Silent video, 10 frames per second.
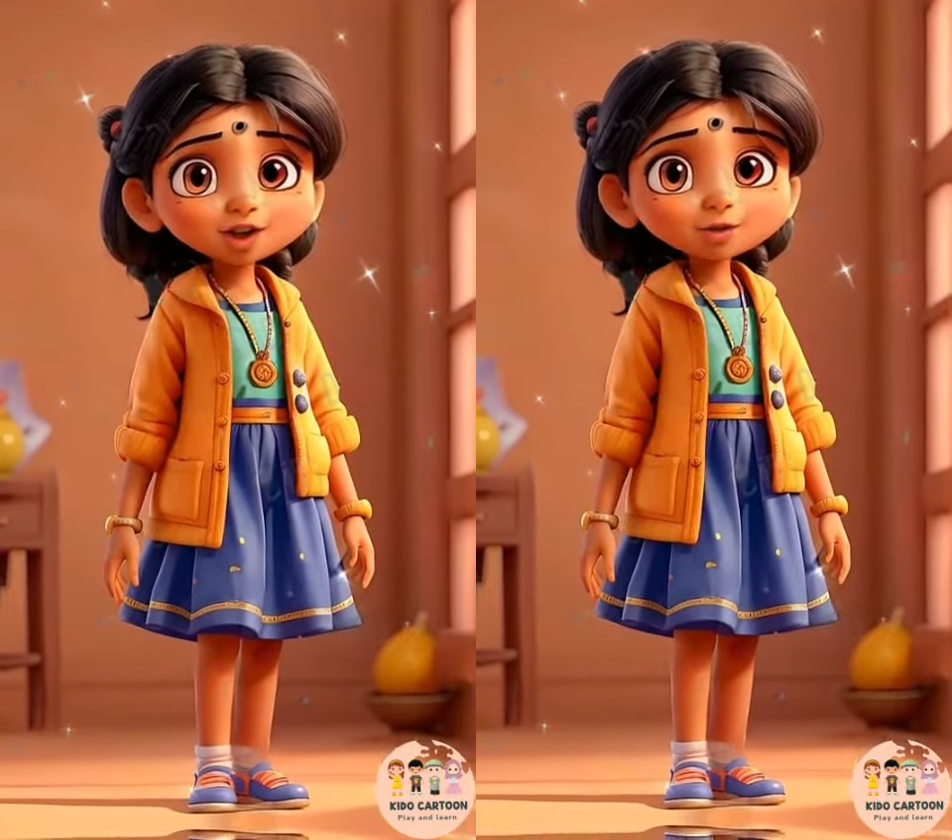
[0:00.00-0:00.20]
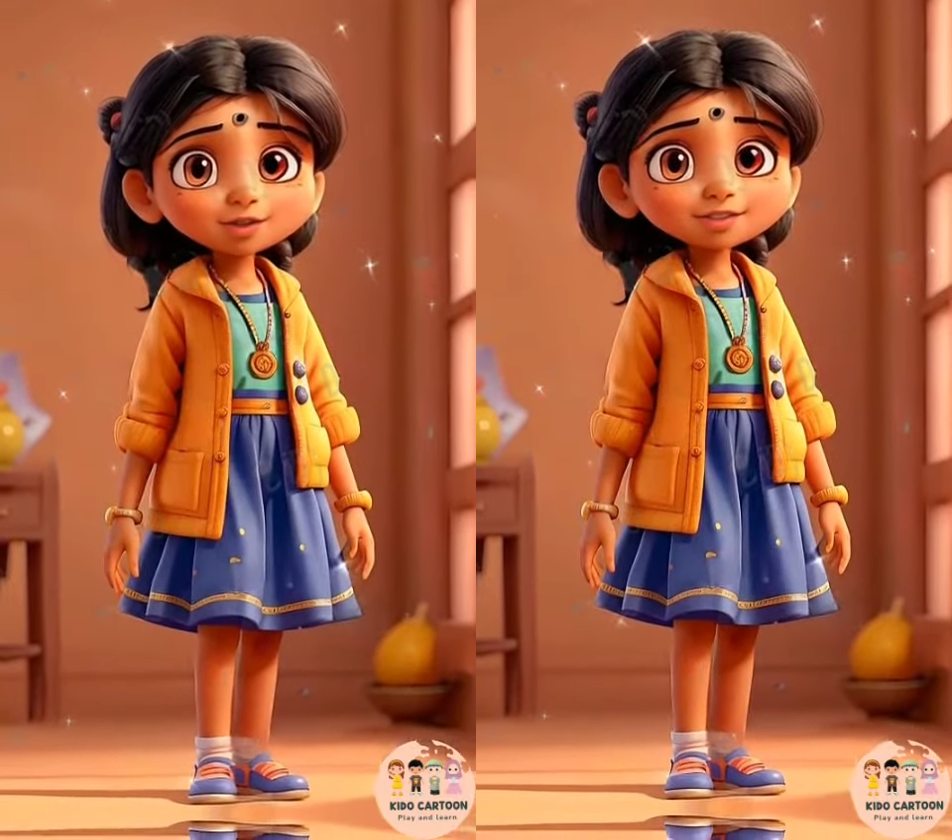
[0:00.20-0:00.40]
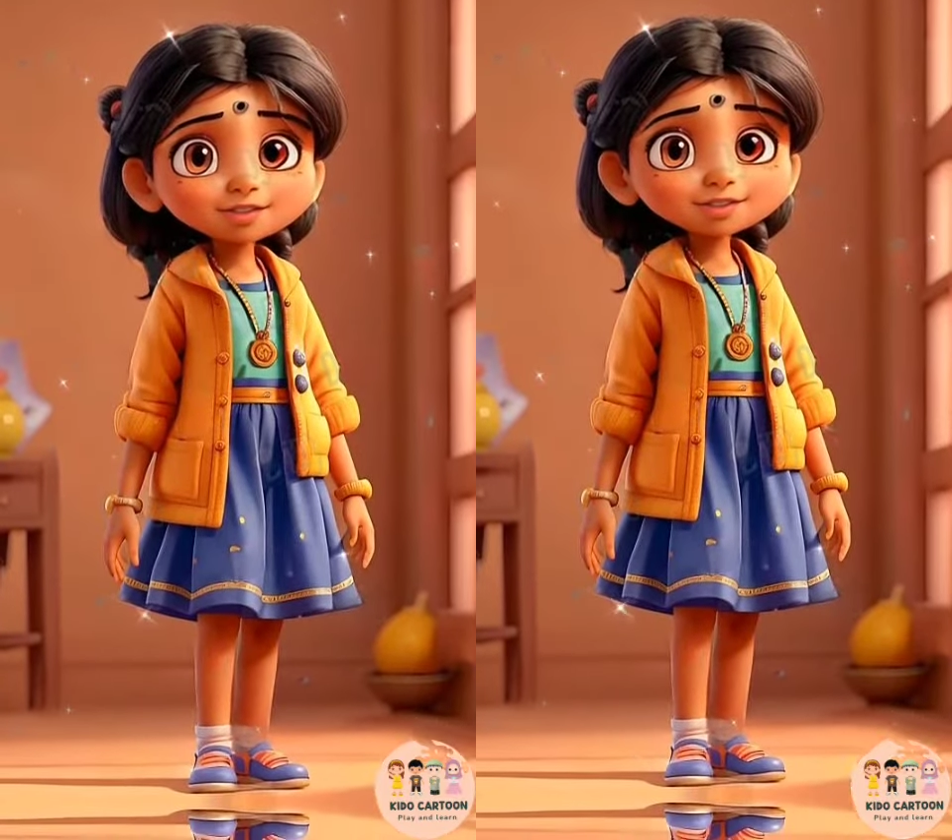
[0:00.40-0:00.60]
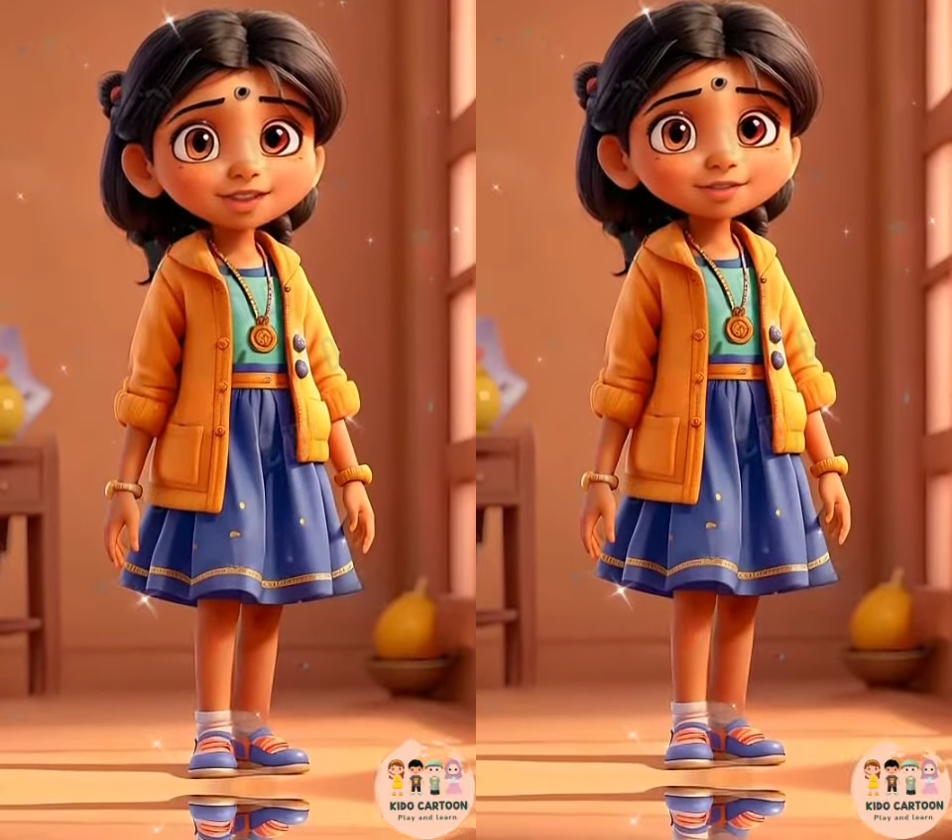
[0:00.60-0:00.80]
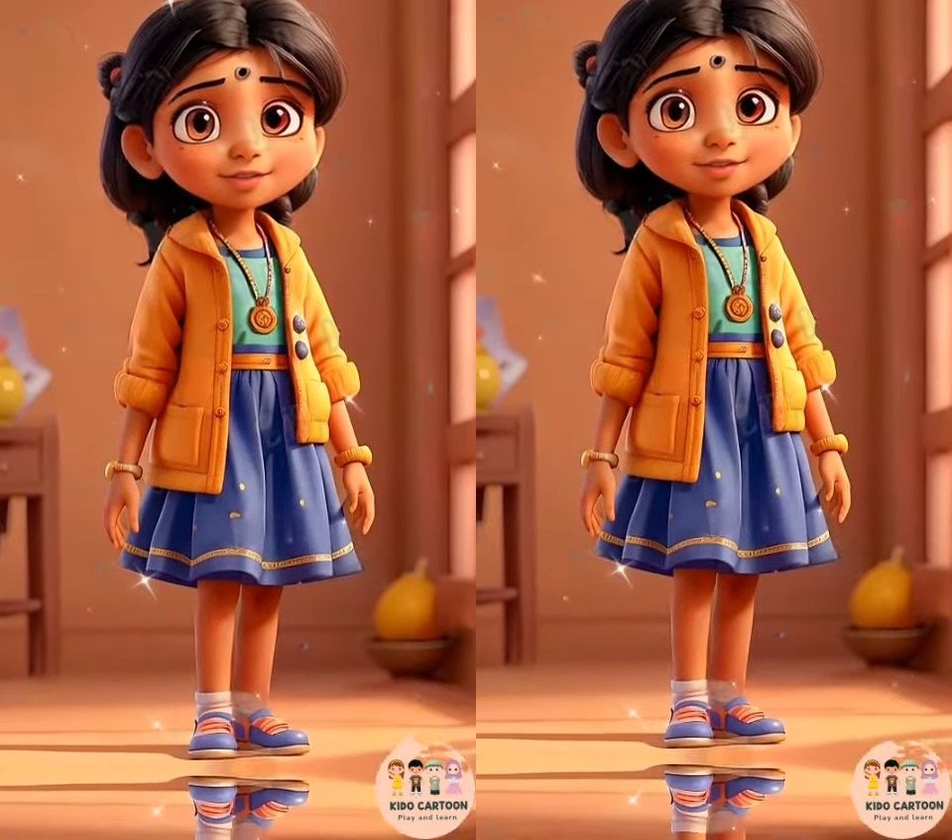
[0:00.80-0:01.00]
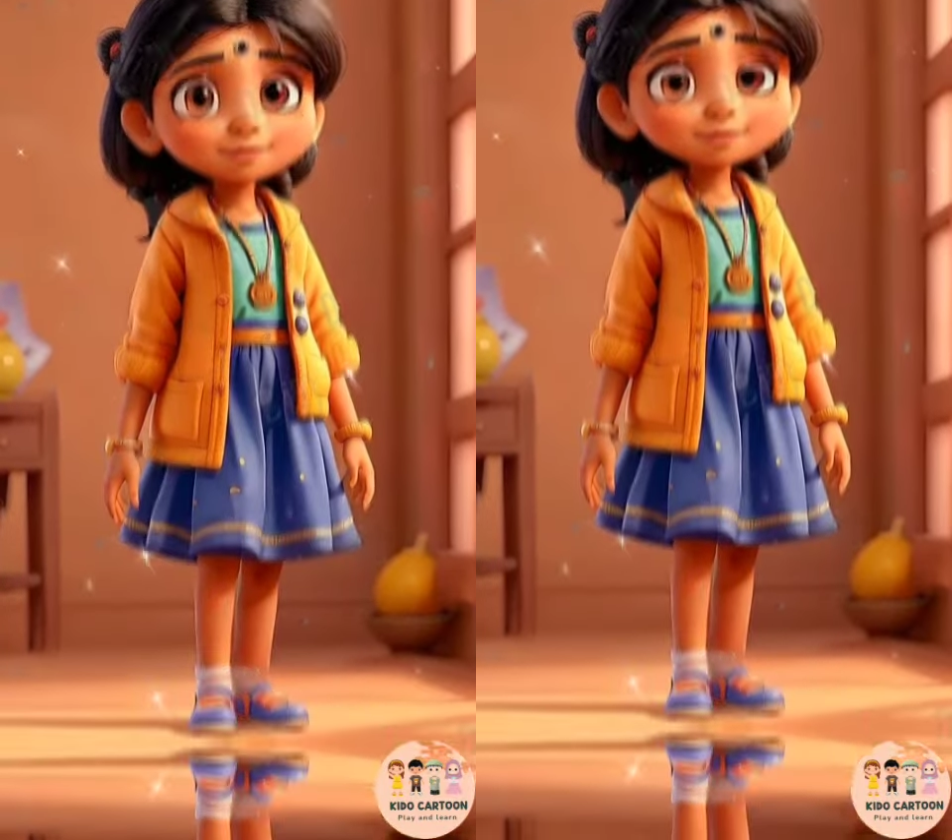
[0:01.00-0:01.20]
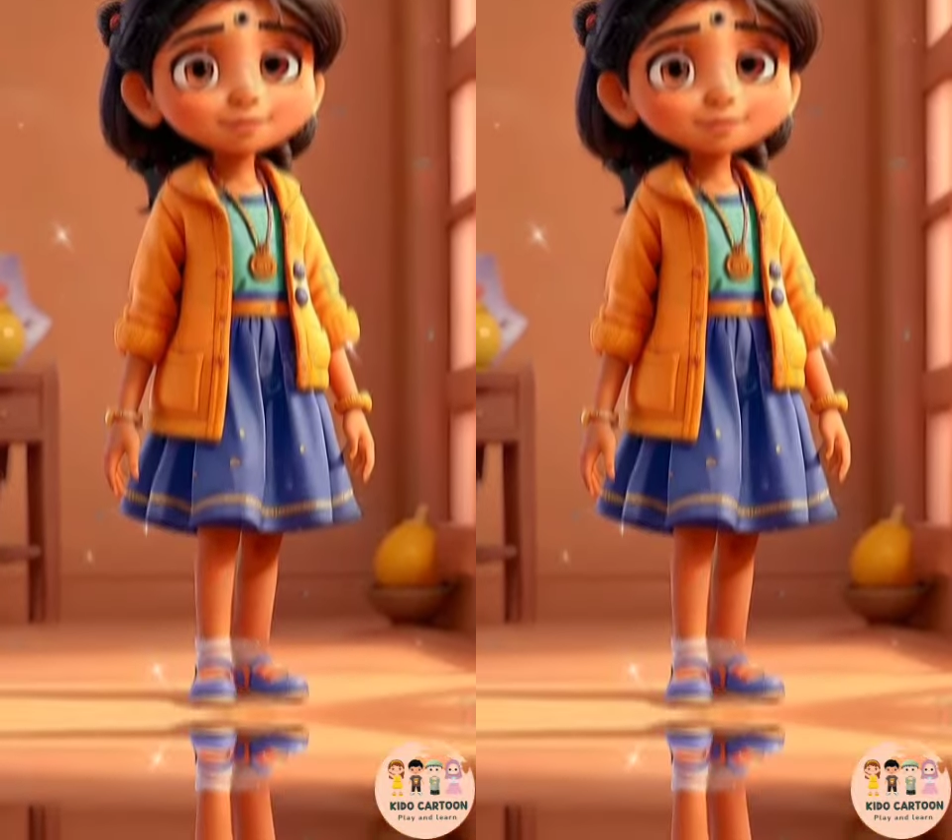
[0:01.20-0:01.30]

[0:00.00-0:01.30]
coexistence.